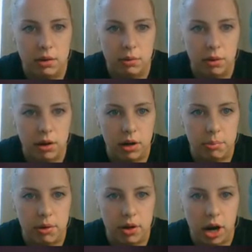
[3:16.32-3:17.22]
We're going to
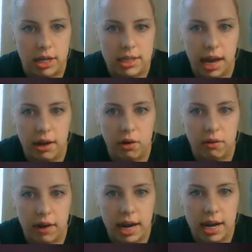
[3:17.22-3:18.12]
put our title
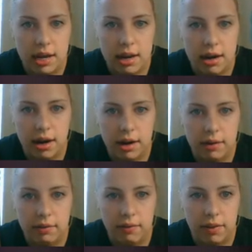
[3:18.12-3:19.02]
right here
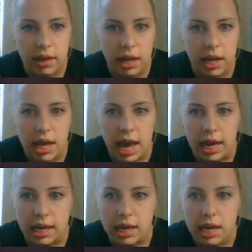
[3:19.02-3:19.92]

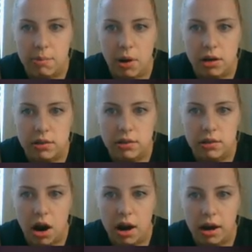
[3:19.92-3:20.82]
and keep our
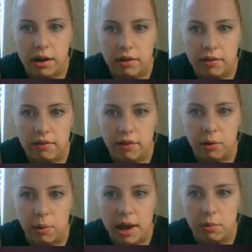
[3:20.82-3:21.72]
star for
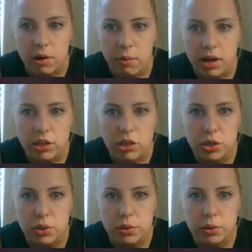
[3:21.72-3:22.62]
when we want
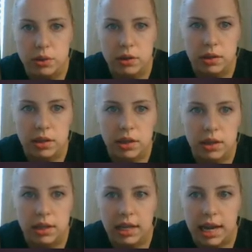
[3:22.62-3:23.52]
to
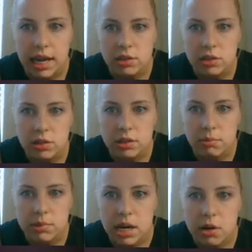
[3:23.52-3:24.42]
answer some
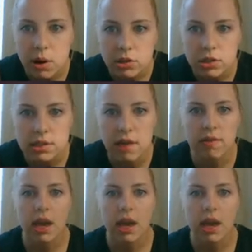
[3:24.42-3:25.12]
data questions at the